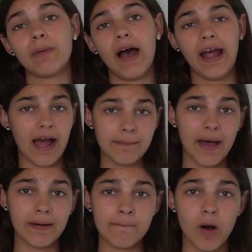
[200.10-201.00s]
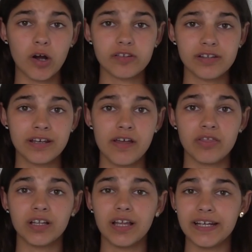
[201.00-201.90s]
my iPad unboxing.
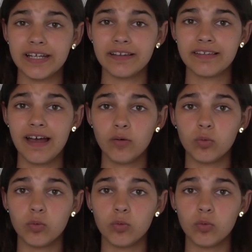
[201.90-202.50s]
The lighting in that